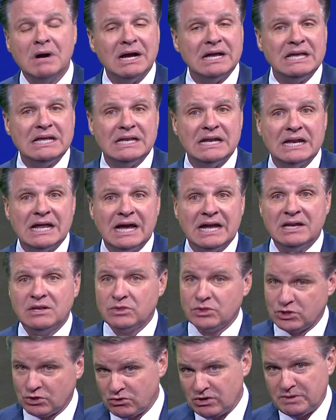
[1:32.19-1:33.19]
muggy tonight.
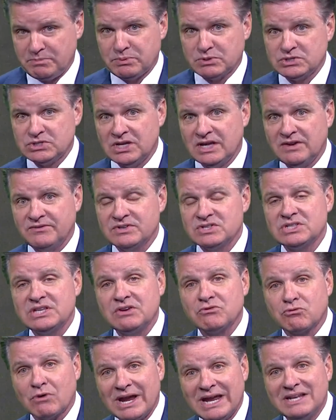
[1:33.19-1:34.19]
30% of us
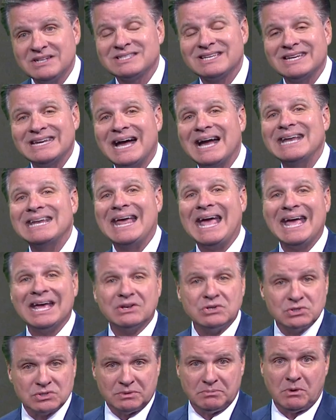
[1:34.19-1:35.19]
see rain tonight
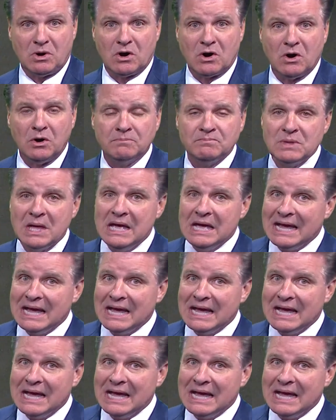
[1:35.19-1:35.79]
and tomorrow.